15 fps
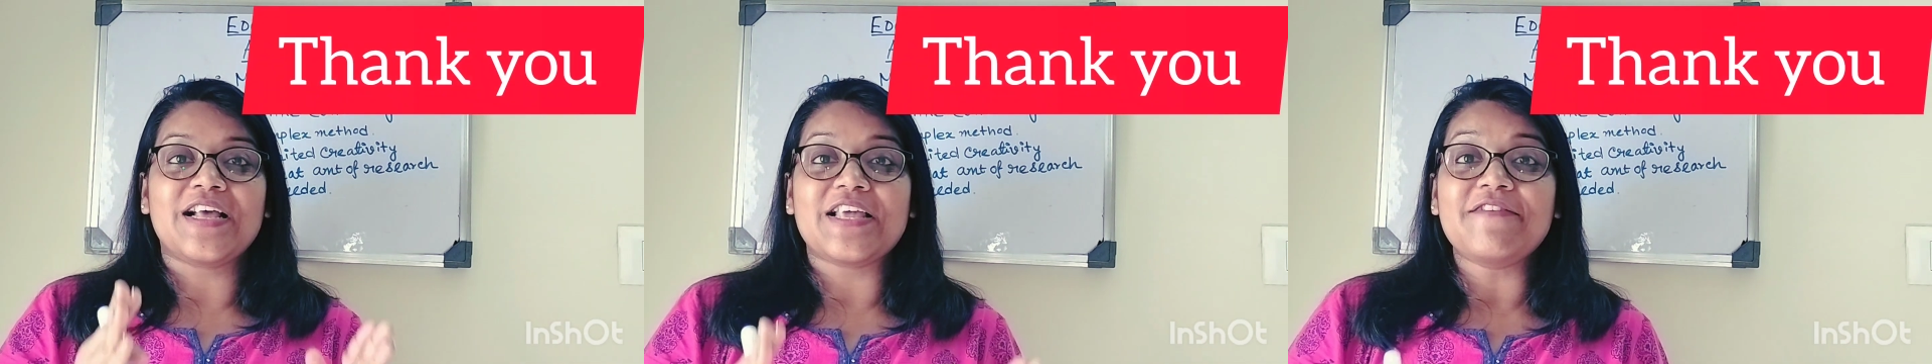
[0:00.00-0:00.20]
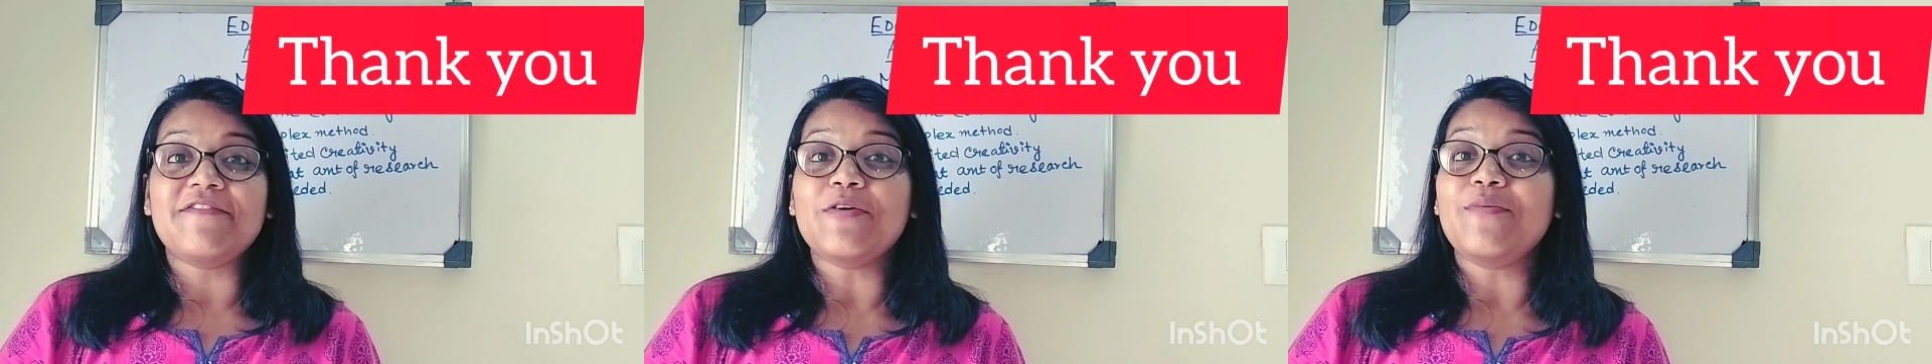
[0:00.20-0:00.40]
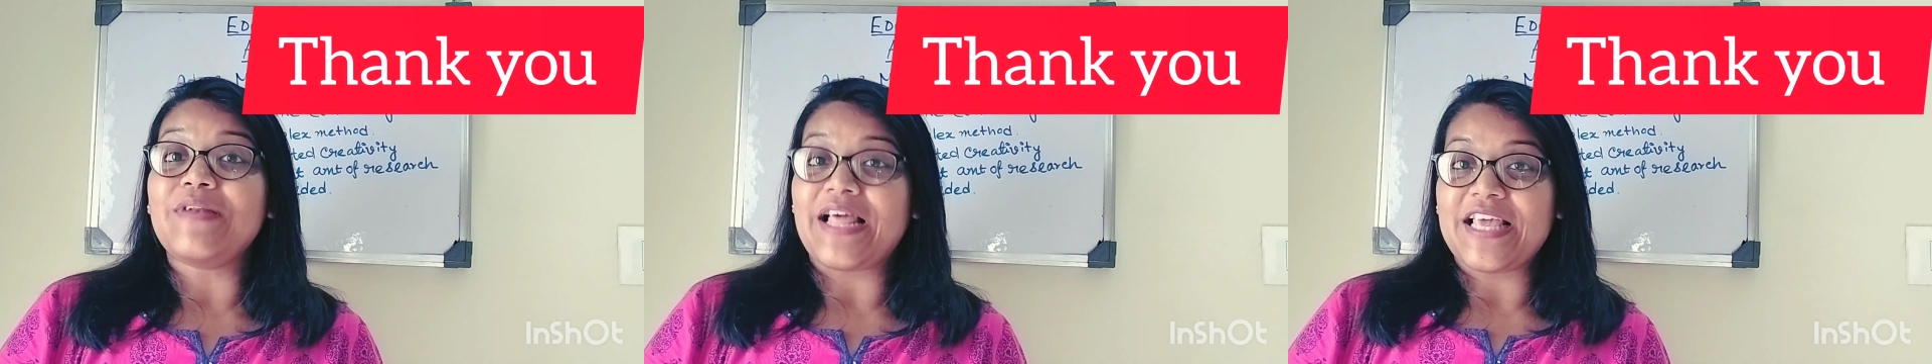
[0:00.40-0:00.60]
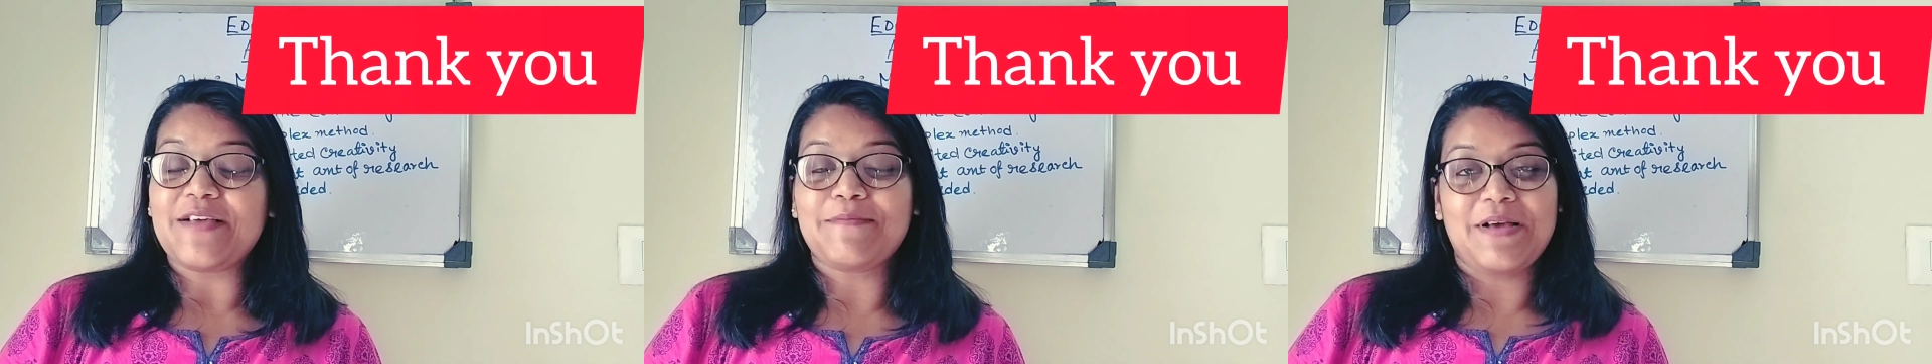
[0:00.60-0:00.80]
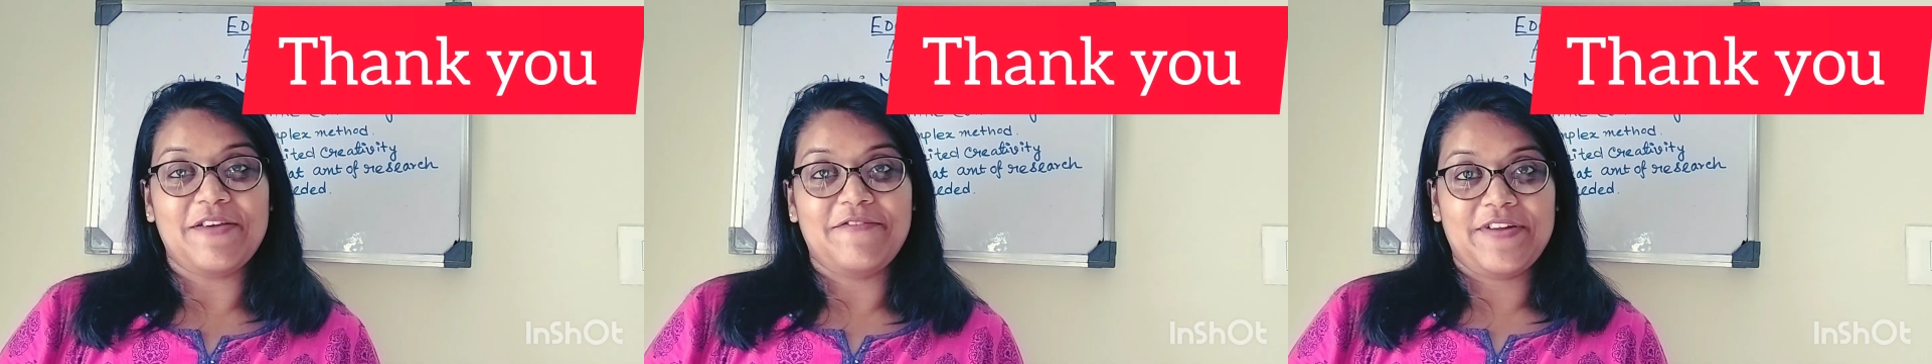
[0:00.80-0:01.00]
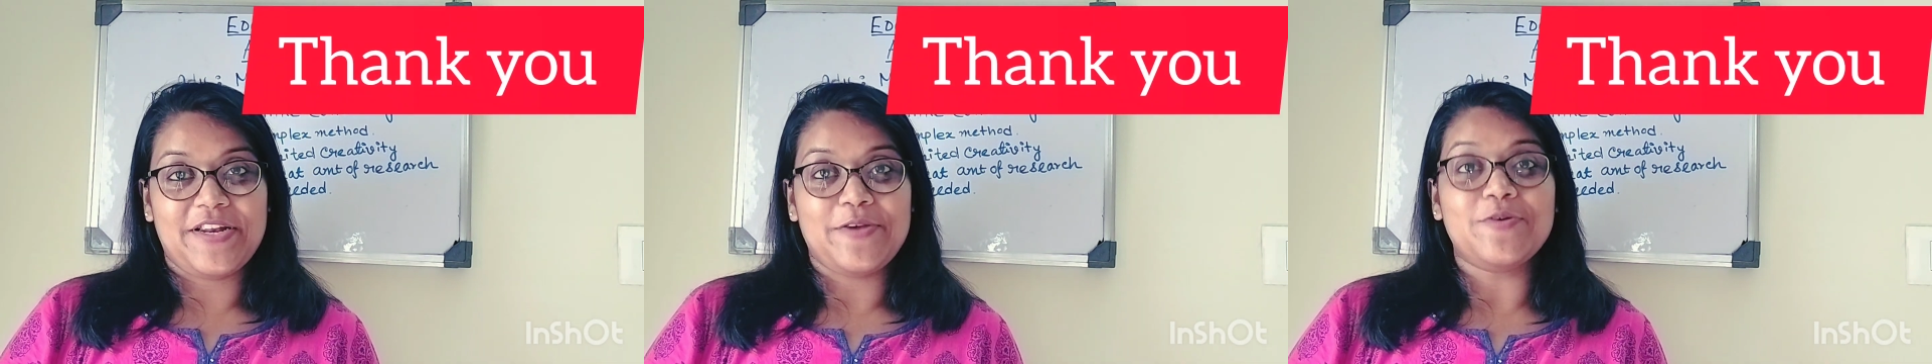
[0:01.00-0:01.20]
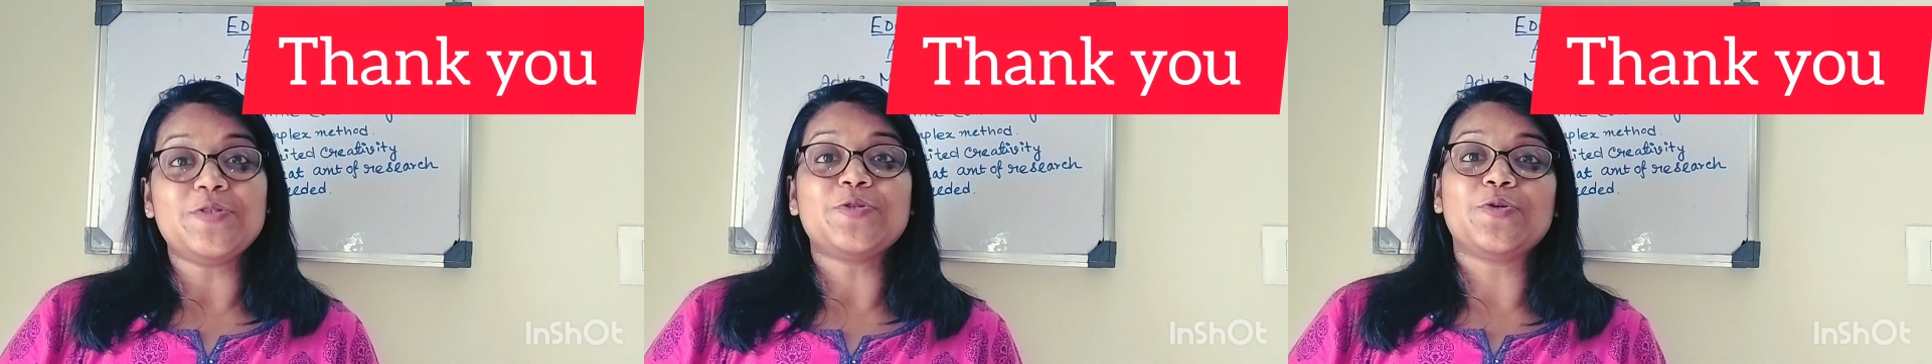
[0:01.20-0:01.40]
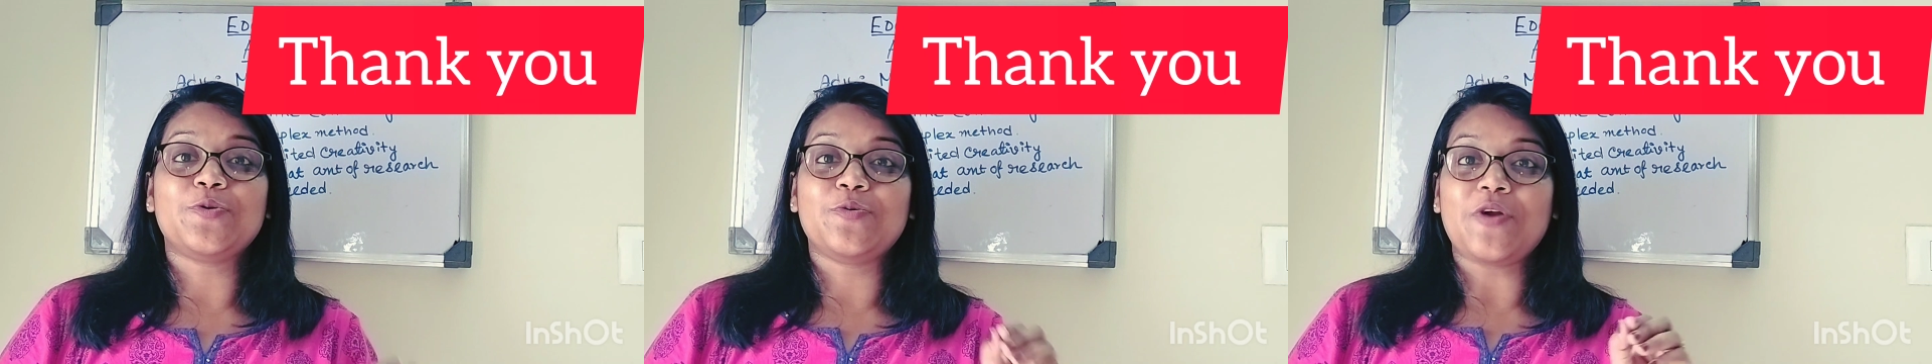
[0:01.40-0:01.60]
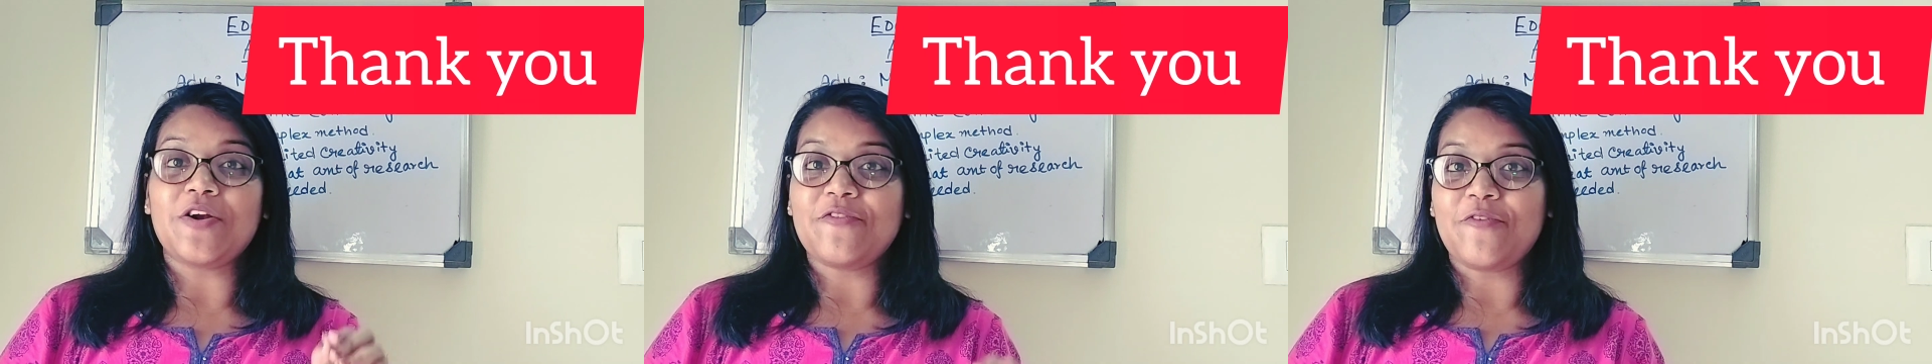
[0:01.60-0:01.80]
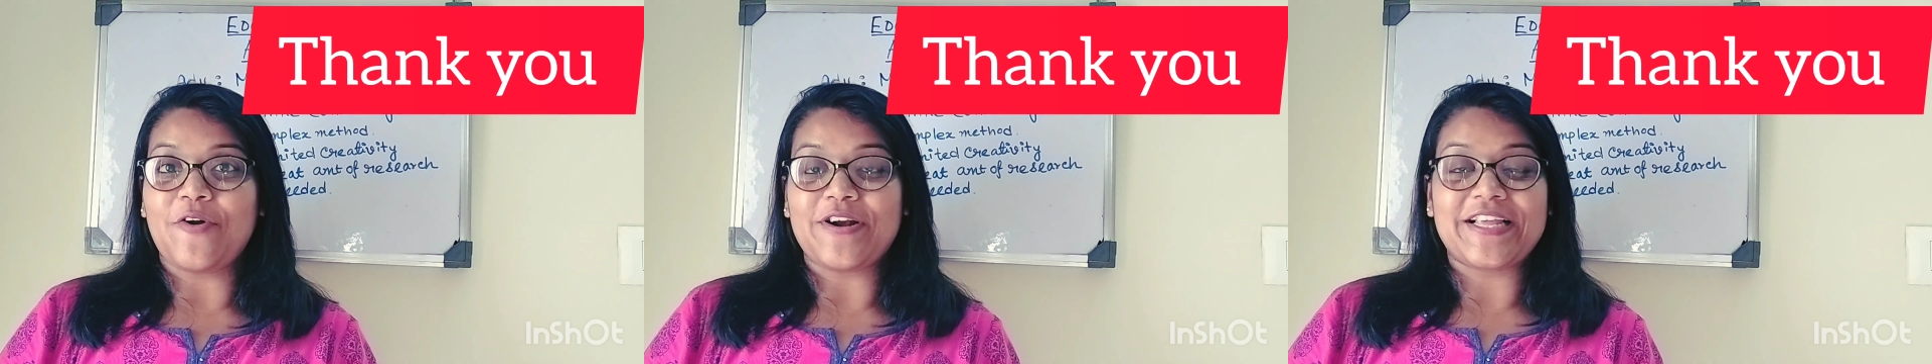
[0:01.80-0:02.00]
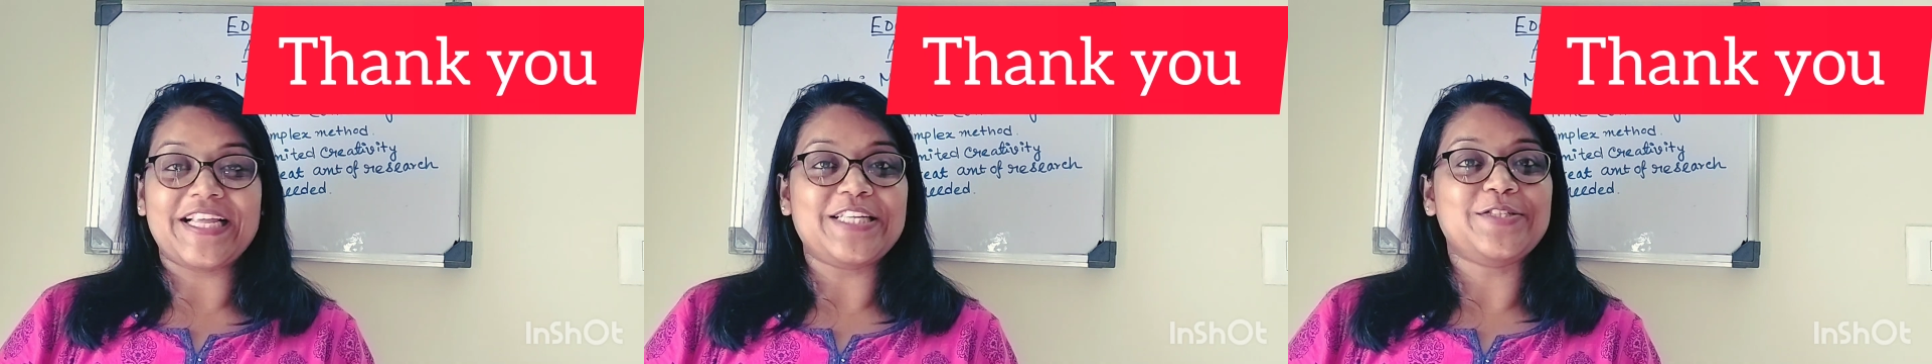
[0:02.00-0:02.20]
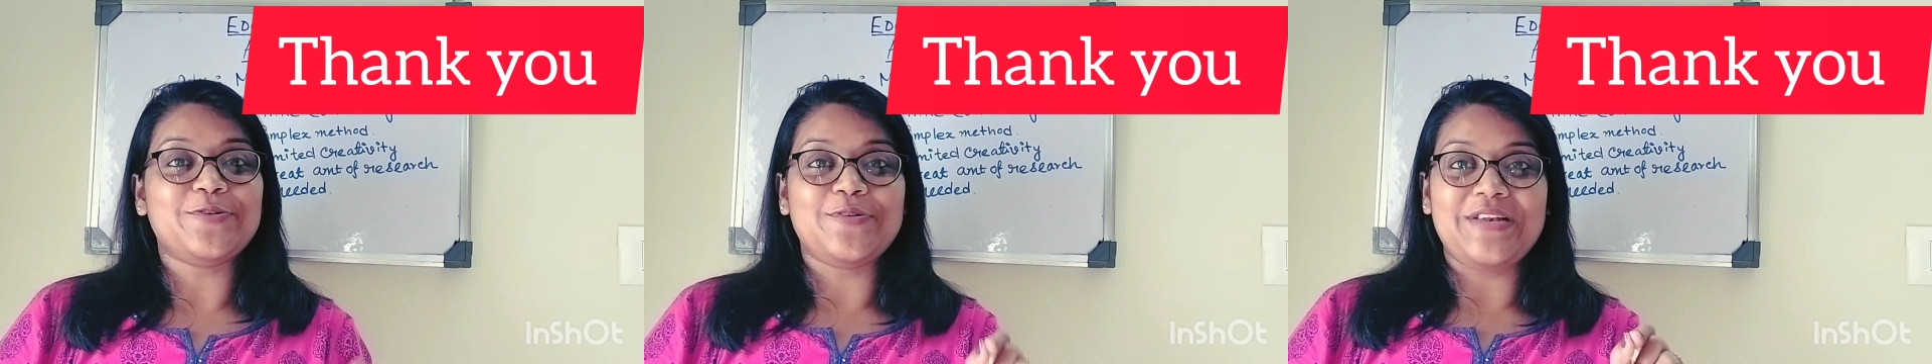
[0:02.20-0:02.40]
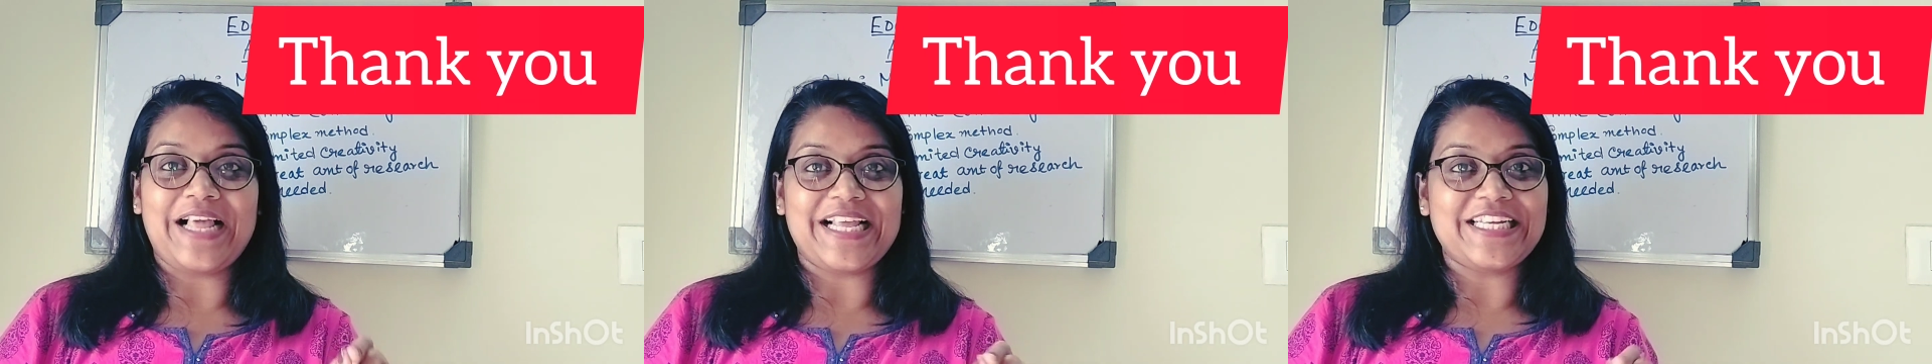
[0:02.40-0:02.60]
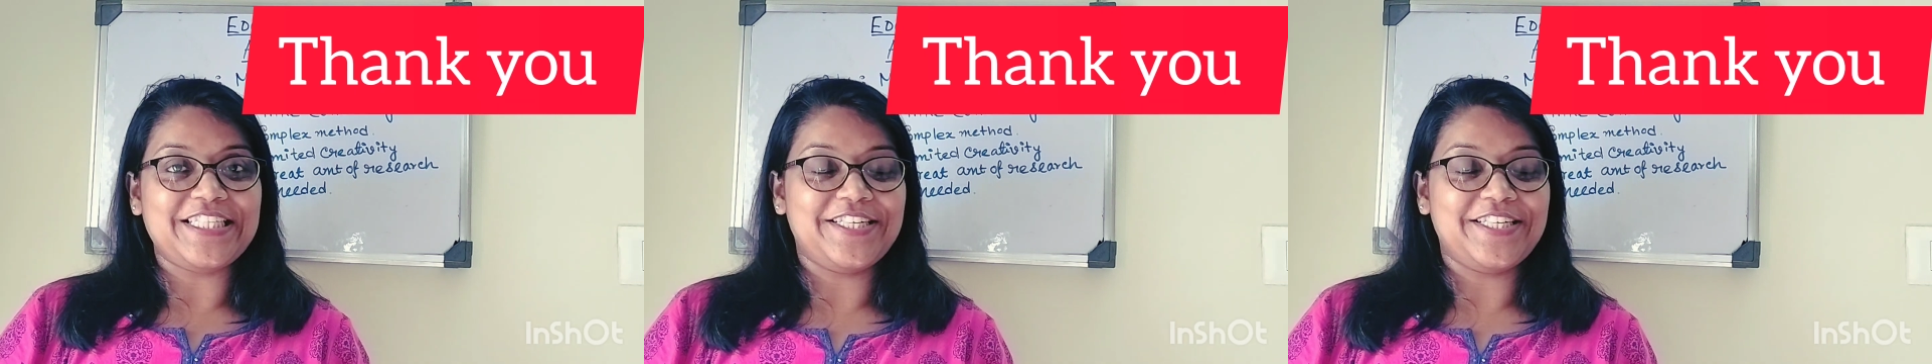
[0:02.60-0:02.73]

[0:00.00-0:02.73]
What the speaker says: If you like my video, so do not forget to like,